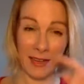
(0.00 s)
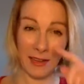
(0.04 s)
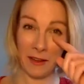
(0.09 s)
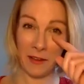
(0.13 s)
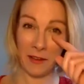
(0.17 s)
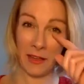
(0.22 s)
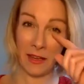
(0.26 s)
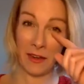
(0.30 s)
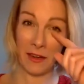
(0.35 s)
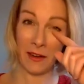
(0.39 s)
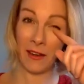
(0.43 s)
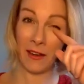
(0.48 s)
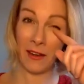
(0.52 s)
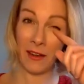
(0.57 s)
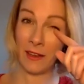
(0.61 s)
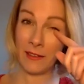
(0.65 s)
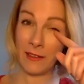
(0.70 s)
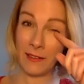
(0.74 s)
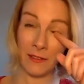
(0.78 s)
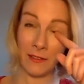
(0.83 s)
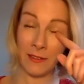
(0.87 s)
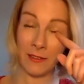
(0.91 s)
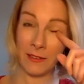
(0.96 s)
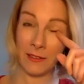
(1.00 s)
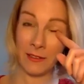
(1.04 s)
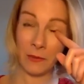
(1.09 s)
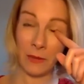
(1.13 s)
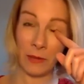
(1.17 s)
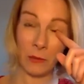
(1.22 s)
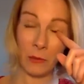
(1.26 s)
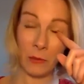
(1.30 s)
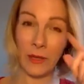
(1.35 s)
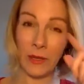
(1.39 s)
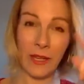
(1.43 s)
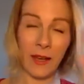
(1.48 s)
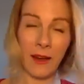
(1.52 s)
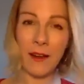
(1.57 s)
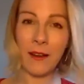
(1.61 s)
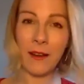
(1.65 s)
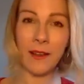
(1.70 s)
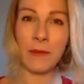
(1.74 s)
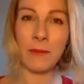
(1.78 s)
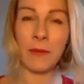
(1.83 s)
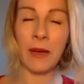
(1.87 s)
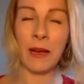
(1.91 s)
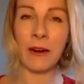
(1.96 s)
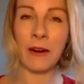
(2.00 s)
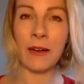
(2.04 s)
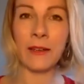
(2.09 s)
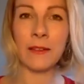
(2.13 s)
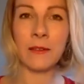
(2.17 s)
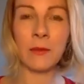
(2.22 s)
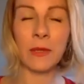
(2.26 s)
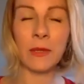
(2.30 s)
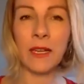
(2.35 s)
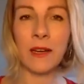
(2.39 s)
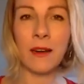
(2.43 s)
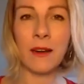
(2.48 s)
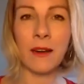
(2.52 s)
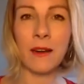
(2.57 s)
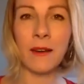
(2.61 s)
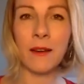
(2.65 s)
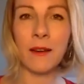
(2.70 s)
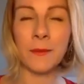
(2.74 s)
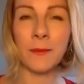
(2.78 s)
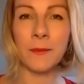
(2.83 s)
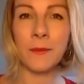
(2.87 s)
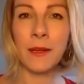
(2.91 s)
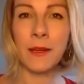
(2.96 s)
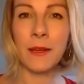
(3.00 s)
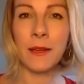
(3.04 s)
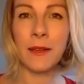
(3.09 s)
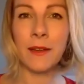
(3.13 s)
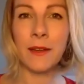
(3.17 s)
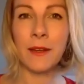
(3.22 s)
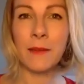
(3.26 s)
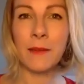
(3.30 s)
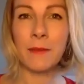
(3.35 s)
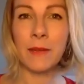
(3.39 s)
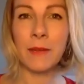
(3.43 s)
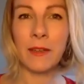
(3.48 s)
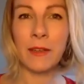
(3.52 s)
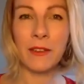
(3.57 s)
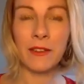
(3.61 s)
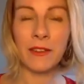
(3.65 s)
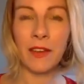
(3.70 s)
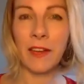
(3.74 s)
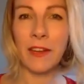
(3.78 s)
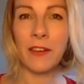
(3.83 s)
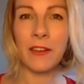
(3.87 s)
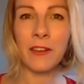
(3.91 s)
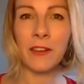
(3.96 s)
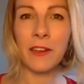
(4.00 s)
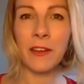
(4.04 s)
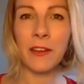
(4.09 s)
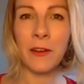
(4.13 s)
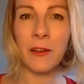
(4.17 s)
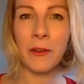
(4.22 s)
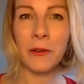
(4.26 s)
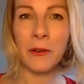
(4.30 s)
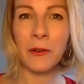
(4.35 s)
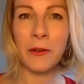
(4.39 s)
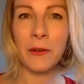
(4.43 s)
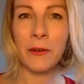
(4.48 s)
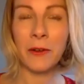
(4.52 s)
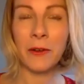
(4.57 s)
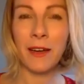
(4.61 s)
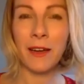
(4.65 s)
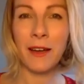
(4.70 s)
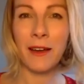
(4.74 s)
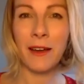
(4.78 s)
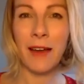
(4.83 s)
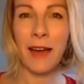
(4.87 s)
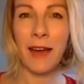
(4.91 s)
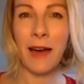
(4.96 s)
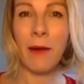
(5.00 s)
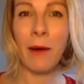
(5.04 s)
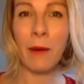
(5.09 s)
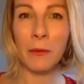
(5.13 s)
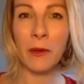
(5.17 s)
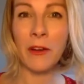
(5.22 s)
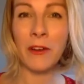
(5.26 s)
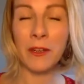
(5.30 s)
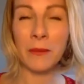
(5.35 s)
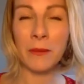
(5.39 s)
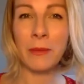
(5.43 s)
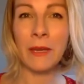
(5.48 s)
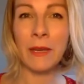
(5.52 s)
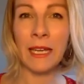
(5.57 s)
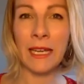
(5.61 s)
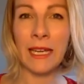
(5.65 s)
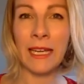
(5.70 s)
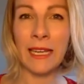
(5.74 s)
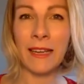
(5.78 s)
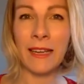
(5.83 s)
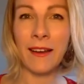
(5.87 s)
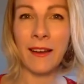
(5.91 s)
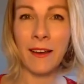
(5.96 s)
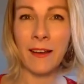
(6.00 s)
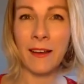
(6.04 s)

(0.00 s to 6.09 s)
I've had clients who just went, well, we can't get married. We can't, because I don't know how I'm going to be.